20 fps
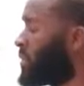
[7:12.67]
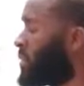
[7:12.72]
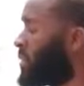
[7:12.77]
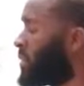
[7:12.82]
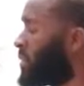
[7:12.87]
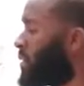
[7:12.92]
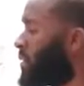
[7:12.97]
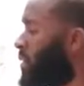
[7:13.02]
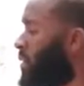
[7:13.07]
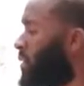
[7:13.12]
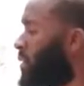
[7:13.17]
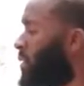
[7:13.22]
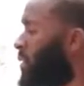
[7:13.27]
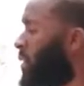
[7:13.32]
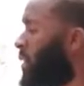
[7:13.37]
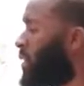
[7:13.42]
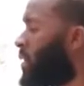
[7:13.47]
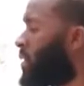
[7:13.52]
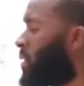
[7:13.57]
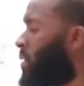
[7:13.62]

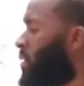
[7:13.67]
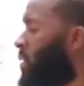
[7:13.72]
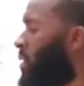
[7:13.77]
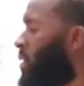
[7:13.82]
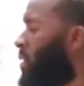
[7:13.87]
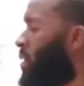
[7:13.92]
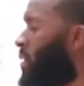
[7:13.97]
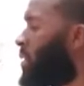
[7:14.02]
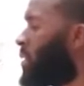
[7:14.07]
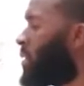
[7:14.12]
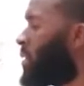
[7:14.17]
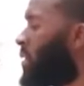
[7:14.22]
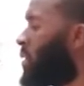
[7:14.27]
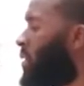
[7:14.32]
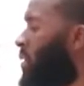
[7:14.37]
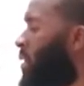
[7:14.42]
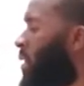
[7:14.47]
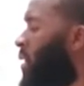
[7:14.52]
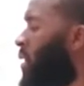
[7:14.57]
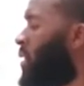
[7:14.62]

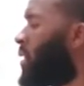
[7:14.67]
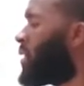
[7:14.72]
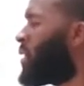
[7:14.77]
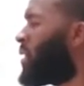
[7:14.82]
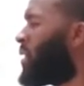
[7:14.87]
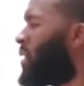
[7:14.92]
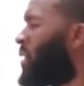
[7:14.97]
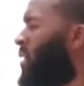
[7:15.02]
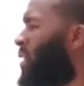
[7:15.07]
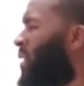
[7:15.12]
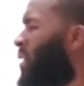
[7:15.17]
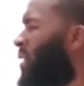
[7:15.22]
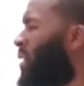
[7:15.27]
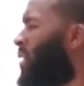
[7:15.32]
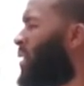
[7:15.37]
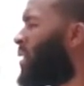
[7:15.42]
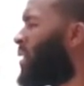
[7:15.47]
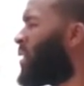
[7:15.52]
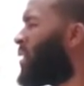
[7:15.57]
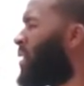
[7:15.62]

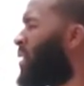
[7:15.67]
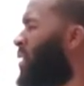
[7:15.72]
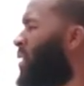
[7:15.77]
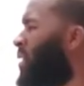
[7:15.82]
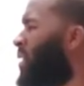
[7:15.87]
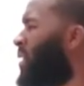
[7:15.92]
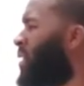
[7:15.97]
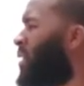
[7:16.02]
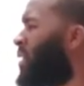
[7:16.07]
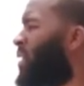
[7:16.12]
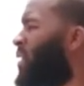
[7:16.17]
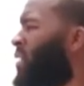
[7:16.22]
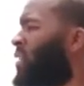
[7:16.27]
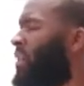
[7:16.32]
No words are spoken by the person on screen.